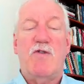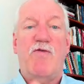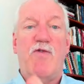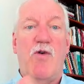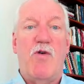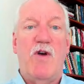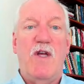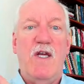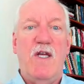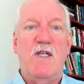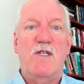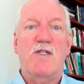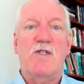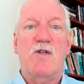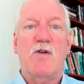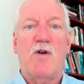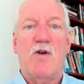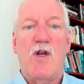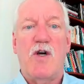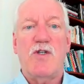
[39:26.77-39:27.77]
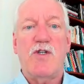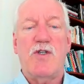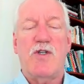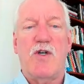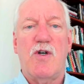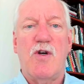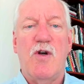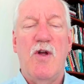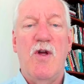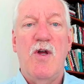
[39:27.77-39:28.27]
for each
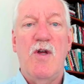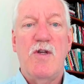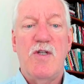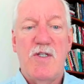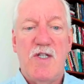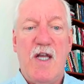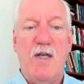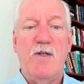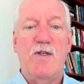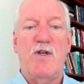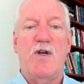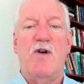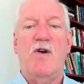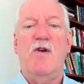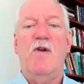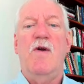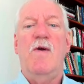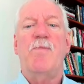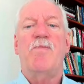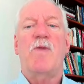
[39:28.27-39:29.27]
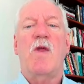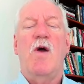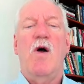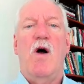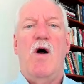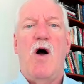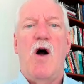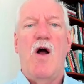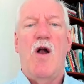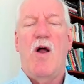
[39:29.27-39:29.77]
cluster center,
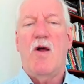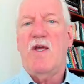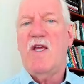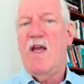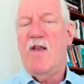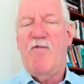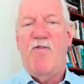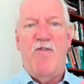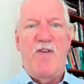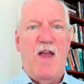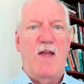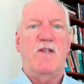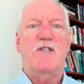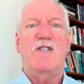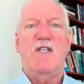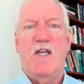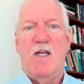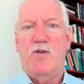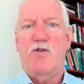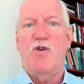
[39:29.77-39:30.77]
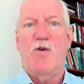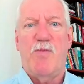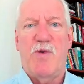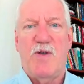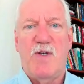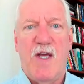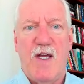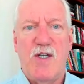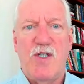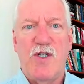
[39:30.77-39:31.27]
get fancy
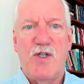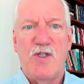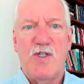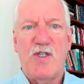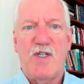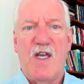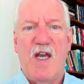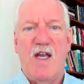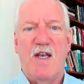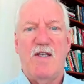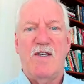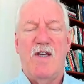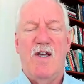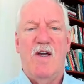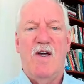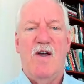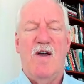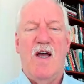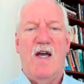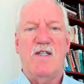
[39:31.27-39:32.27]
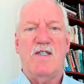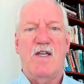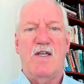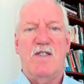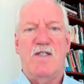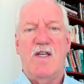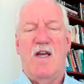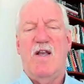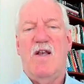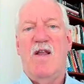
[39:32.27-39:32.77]
interpretations. As I
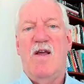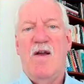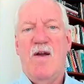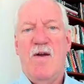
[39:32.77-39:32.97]
said,